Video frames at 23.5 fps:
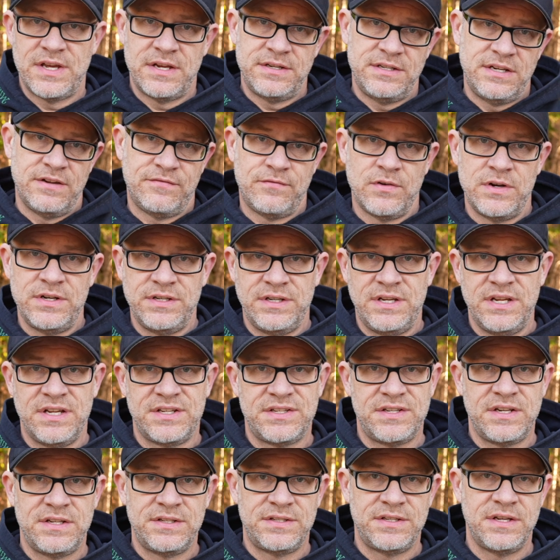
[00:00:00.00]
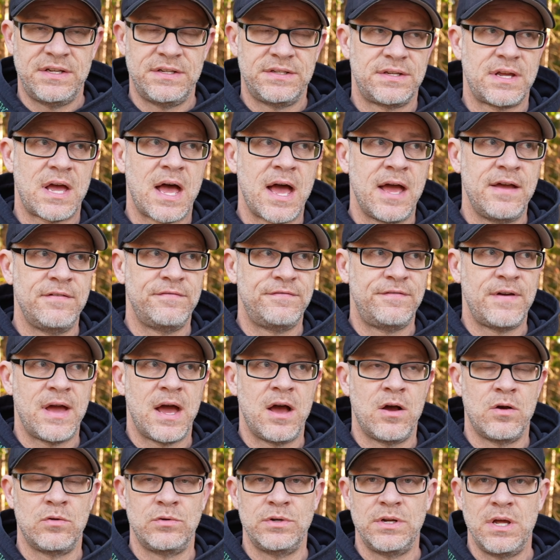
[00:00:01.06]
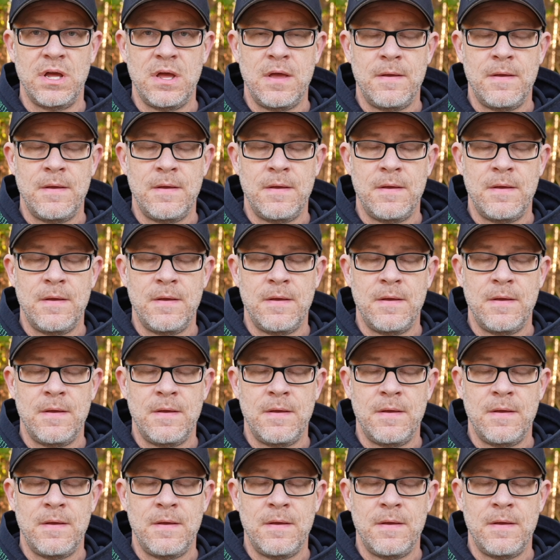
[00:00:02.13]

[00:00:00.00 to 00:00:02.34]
at different distances, I've found